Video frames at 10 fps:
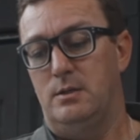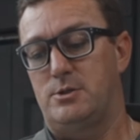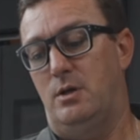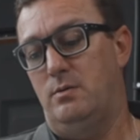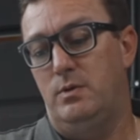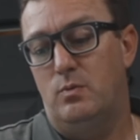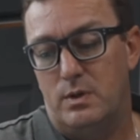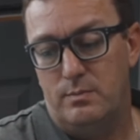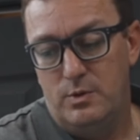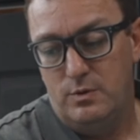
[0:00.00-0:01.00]
So you
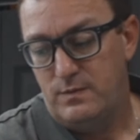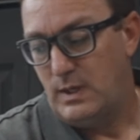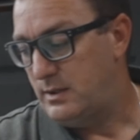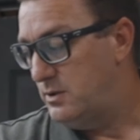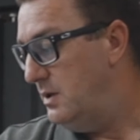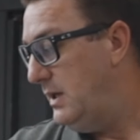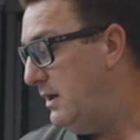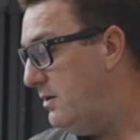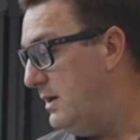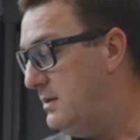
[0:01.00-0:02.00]
want to move that to an
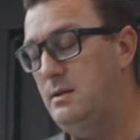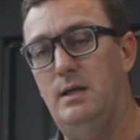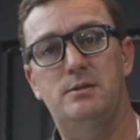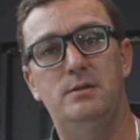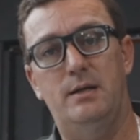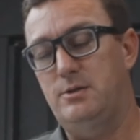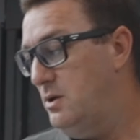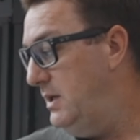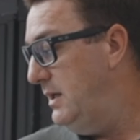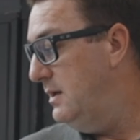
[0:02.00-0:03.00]
area that's
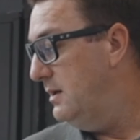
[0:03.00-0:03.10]
naturally